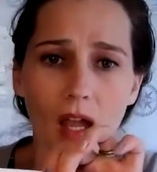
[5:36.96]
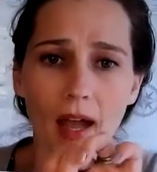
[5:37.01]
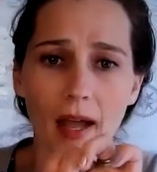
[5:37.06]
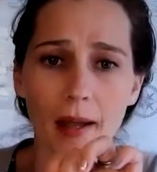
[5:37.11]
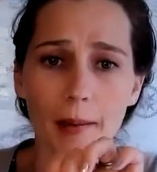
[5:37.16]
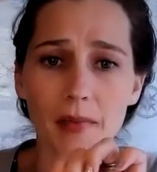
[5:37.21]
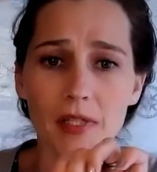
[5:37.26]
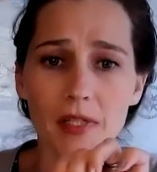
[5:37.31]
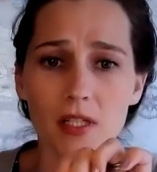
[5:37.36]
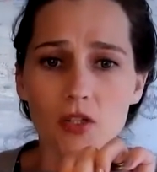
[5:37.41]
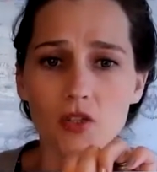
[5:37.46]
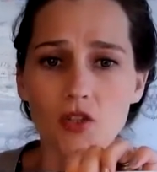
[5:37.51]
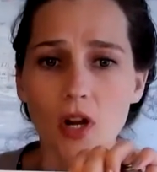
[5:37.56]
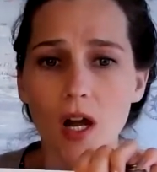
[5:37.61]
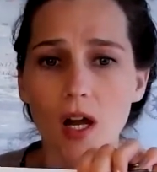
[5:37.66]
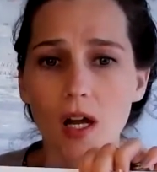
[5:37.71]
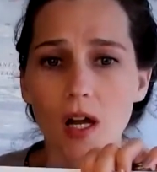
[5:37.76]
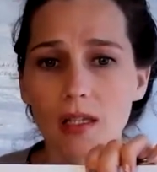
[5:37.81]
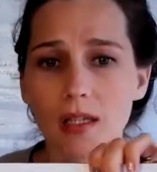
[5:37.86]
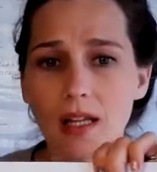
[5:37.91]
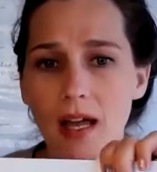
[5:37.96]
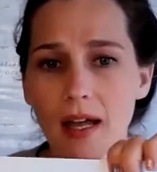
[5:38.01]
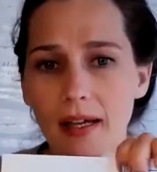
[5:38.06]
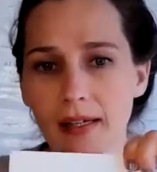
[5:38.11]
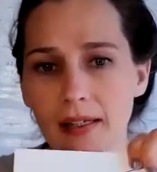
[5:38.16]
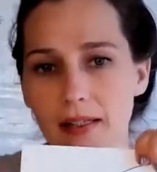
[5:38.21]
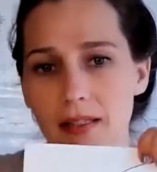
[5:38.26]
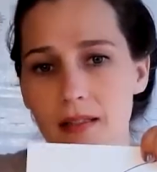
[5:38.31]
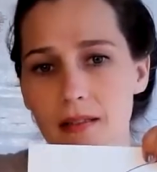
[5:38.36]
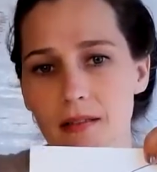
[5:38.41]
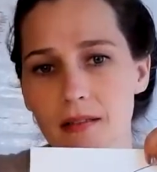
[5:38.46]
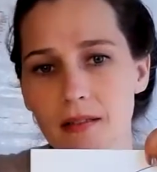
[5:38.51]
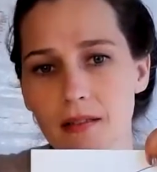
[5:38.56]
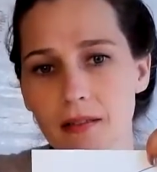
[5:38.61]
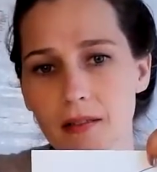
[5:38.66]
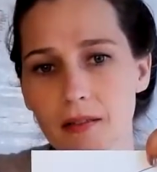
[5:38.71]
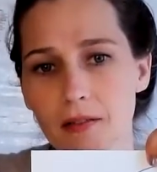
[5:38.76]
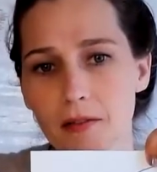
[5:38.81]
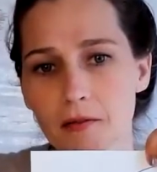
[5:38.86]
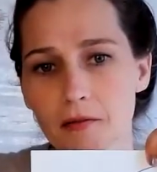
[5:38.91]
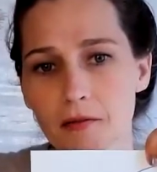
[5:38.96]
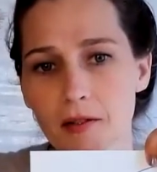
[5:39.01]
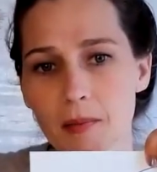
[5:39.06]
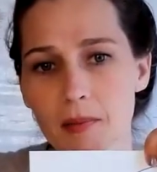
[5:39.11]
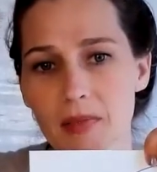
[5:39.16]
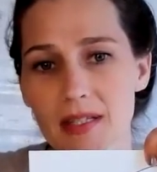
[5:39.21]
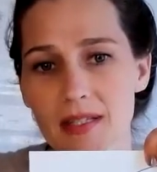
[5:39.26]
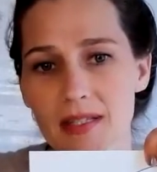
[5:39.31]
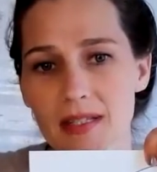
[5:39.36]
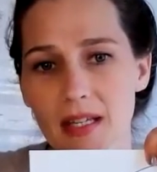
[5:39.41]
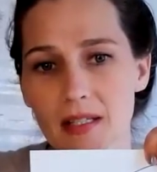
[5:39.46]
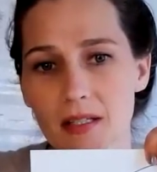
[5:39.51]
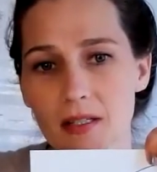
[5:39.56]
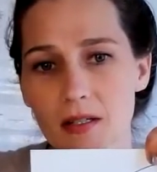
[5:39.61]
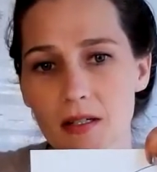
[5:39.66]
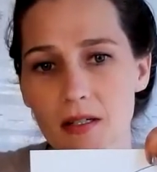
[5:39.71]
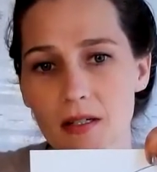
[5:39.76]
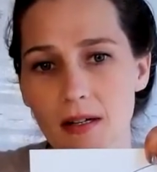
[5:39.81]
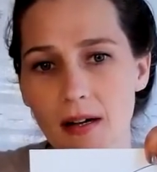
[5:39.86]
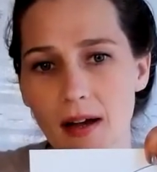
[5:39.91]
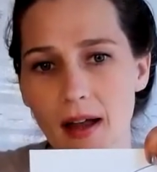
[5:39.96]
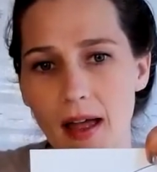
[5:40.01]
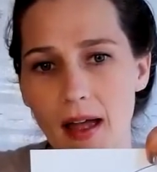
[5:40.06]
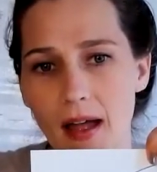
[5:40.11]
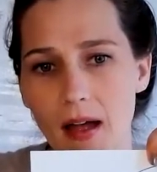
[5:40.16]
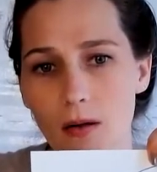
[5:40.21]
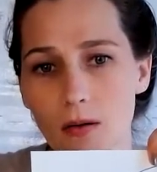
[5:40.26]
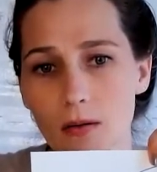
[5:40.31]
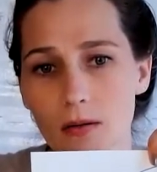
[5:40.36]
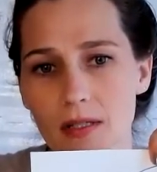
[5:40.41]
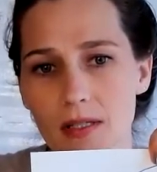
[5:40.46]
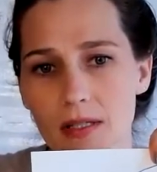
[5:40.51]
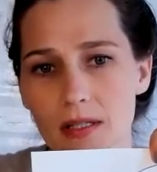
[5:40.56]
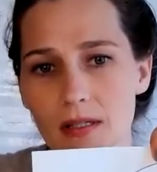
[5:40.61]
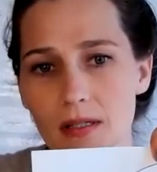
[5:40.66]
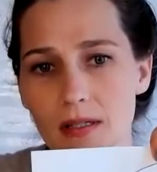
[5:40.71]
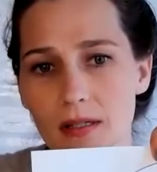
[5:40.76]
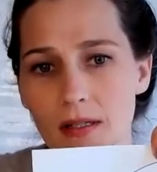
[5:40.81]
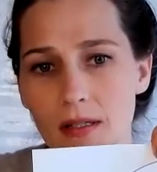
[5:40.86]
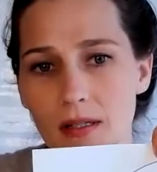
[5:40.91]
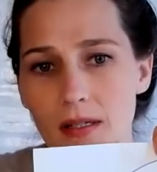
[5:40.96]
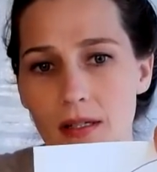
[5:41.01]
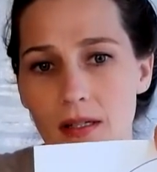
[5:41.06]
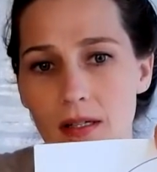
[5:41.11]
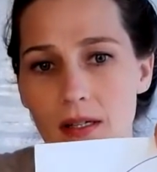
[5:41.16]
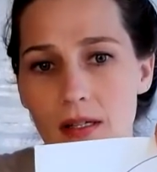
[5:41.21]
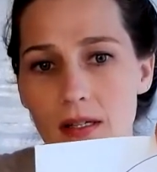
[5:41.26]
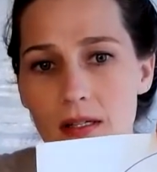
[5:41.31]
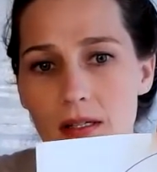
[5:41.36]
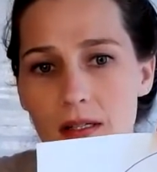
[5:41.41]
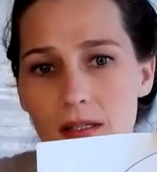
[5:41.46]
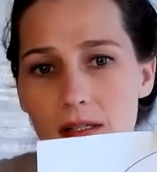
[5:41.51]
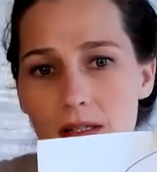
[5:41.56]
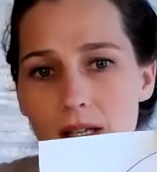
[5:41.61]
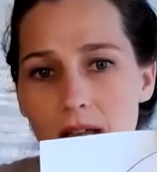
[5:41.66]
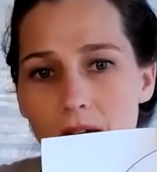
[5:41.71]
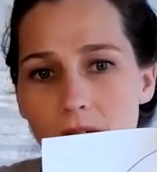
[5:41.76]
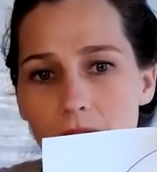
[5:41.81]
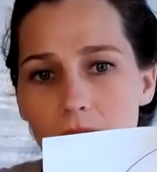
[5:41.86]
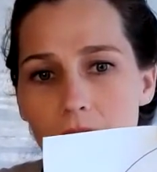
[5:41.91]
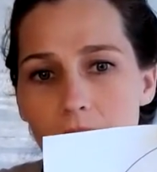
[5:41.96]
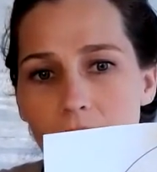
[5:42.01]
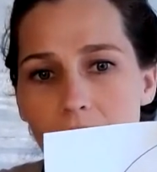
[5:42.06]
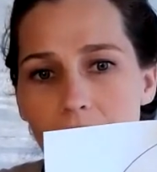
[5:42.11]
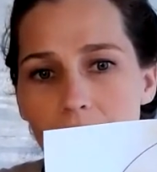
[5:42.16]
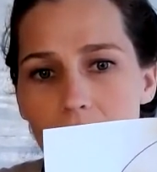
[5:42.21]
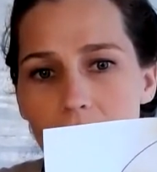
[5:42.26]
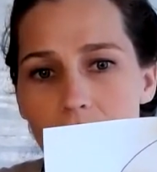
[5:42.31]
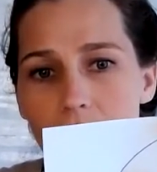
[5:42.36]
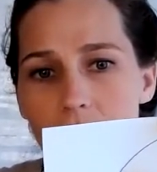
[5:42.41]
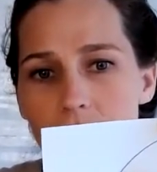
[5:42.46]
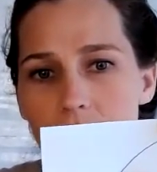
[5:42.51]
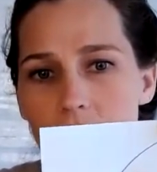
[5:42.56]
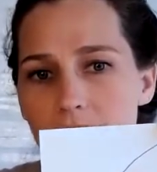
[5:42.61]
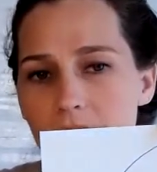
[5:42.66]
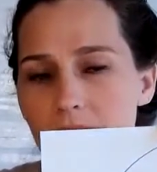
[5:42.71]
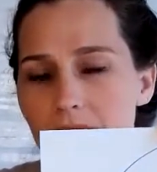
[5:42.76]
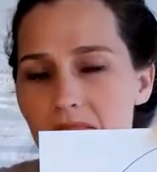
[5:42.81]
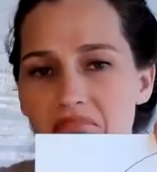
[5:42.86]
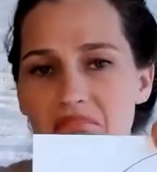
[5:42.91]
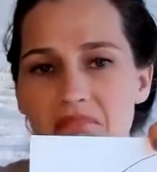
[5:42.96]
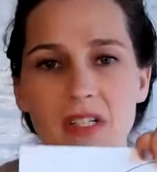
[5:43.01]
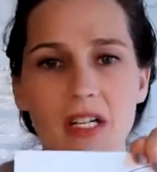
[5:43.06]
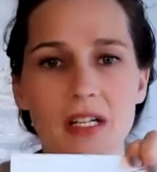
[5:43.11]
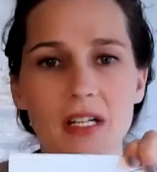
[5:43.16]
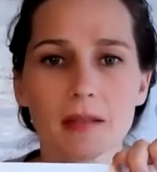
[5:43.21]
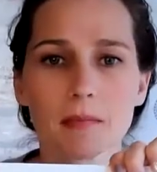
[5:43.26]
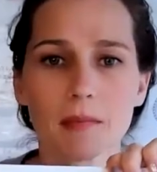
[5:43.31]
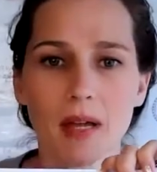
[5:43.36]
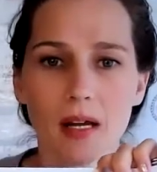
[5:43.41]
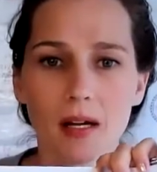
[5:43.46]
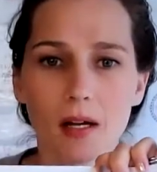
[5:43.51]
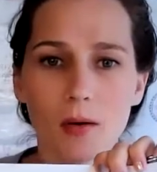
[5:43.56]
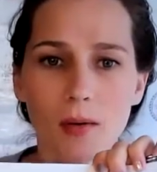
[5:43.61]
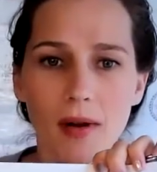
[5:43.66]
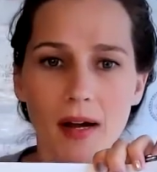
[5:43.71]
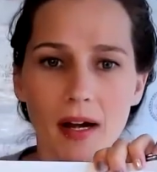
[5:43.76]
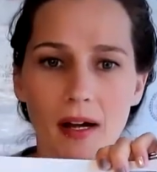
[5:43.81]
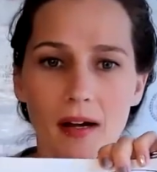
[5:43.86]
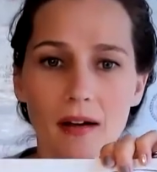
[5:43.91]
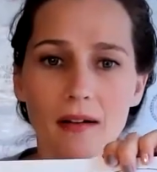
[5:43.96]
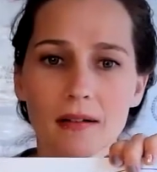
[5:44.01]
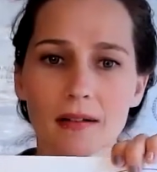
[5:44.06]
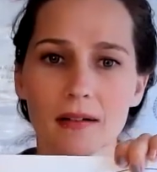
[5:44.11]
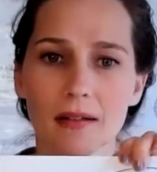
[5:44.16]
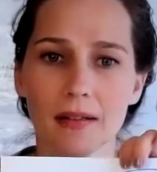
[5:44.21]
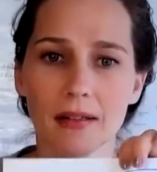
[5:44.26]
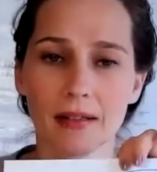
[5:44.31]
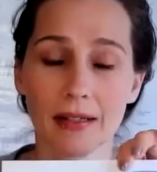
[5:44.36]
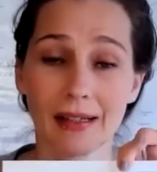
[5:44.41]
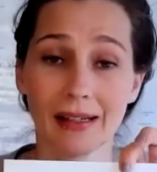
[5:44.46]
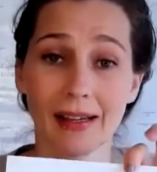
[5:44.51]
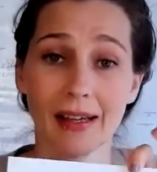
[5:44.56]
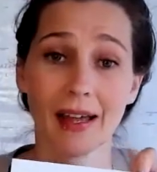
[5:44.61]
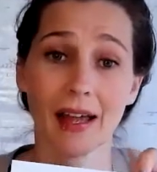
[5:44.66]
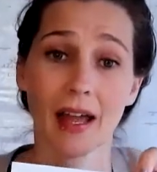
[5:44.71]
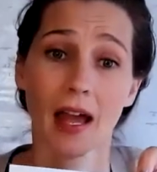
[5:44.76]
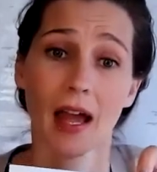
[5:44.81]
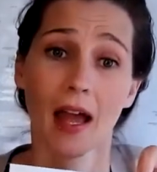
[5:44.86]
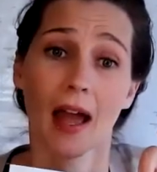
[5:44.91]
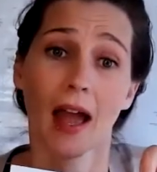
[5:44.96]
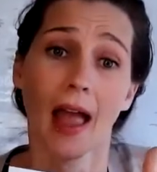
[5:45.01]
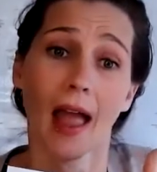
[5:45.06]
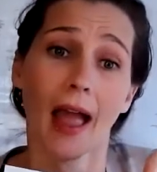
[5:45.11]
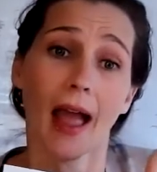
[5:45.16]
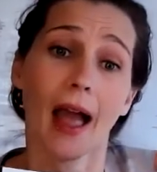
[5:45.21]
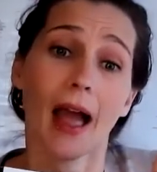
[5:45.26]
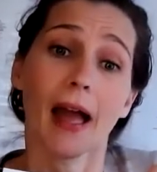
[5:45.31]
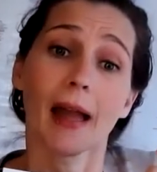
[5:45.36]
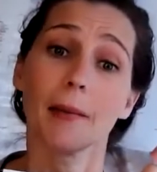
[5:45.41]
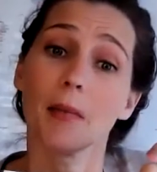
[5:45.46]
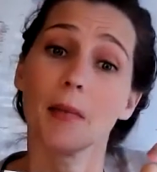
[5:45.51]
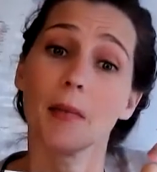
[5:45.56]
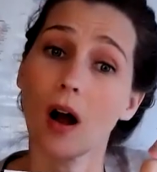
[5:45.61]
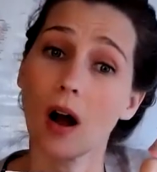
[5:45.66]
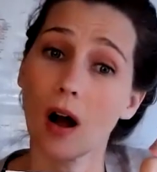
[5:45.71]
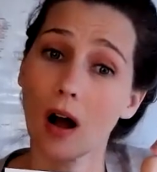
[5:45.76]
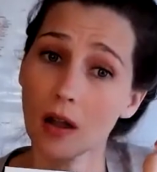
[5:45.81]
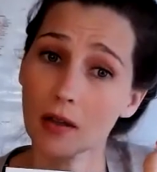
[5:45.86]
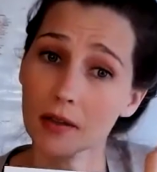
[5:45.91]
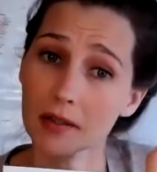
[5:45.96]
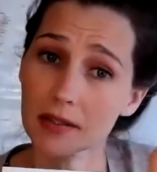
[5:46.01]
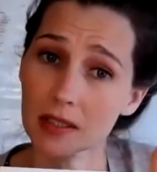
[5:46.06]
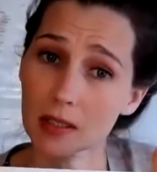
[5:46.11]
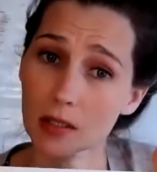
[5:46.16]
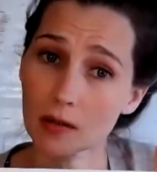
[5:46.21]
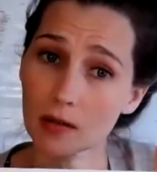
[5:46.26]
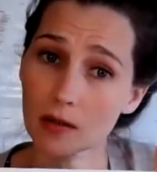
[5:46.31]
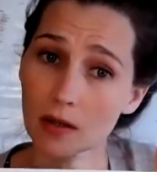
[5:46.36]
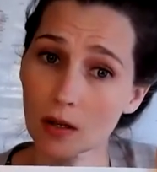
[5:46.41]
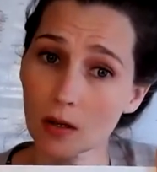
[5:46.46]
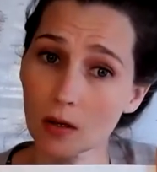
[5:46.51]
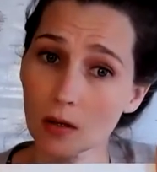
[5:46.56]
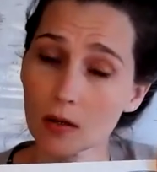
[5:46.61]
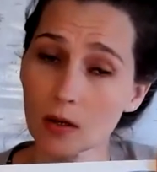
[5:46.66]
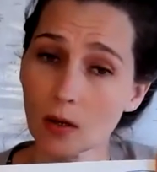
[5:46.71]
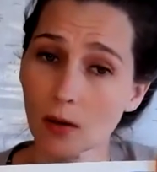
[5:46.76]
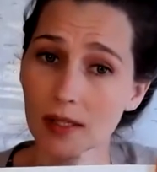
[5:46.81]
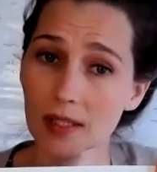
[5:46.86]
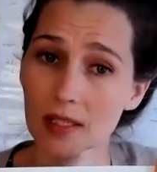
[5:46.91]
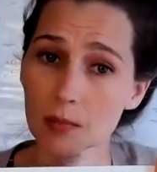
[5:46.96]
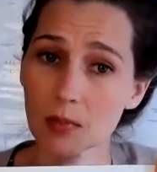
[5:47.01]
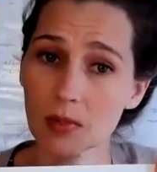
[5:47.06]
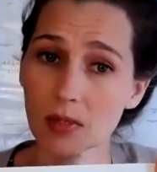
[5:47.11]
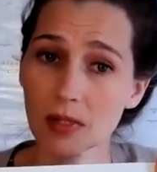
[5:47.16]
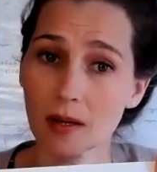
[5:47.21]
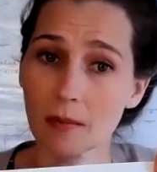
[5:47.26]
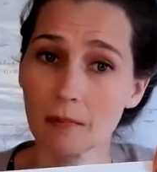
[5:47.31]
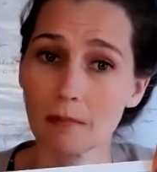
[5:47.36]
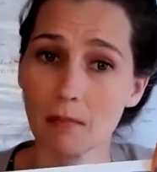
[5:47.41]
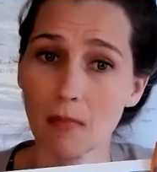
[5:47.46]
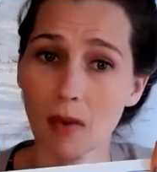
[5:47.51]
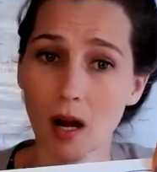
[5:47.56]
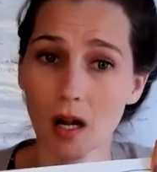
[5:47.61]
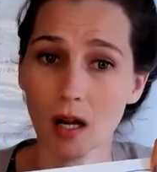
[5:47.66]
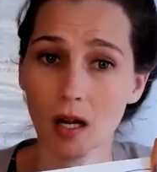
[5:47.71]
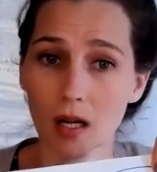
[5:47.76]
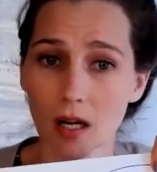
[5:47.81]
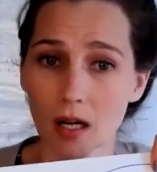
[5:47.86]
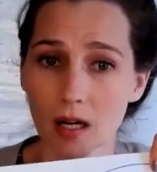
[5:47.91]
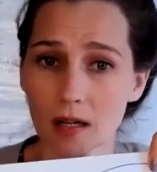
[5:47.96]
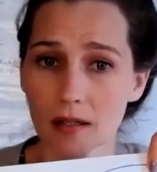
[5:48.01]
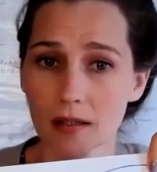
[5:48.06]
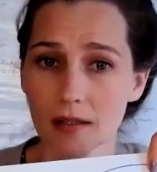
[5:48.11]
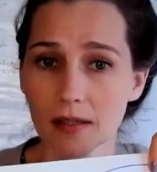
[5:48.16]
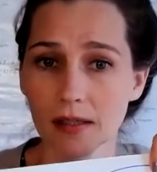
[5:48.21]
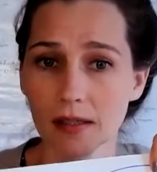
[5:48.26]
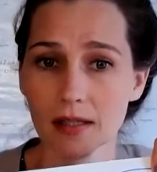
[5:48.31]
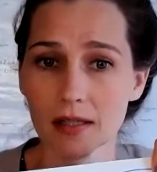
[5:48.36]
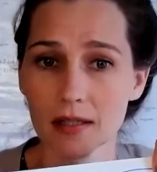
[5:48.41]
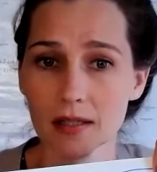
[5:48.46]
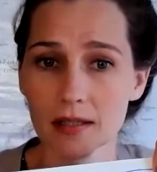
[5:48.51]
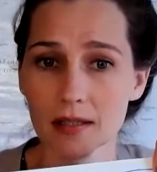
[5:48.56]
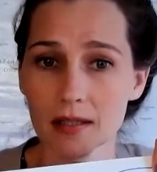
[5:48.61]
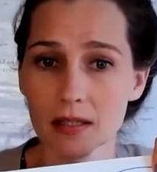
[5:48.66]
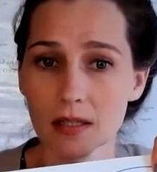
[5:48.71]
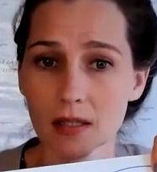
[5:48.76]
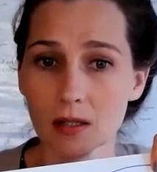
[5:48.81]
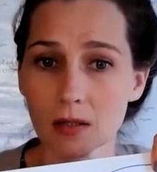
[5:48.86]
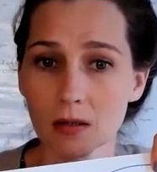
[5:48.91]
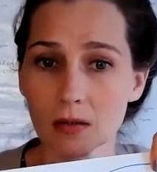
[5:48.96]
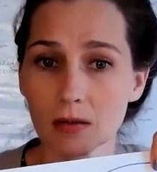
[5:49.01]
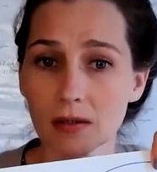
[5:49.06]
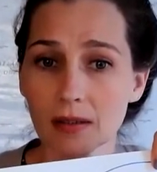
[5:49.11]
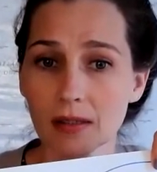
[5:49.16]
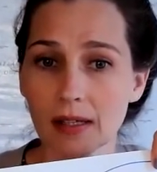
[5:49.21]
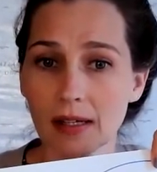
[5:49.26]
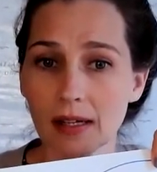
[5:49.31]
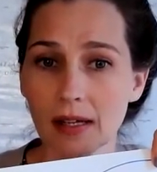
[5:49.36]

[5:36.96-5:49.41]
I'm going to draw a line from the center out to the outer edge. Doesn't matter where. I'm also, though, going to put a mark. So